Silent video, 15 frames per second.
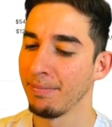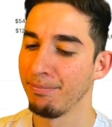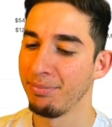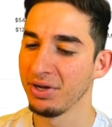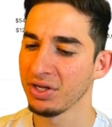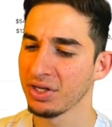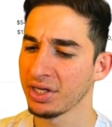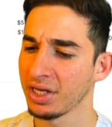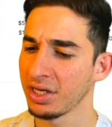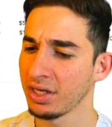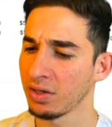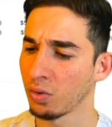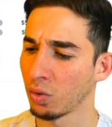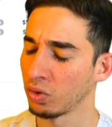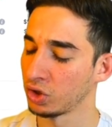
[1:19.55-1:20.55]

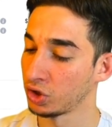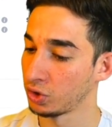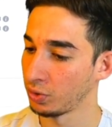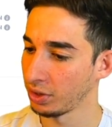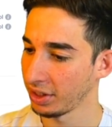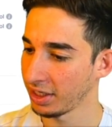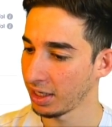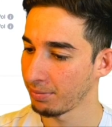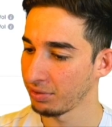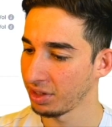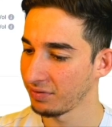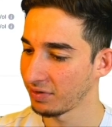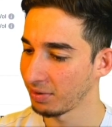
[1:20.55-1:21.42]
billion or trillion, I believe.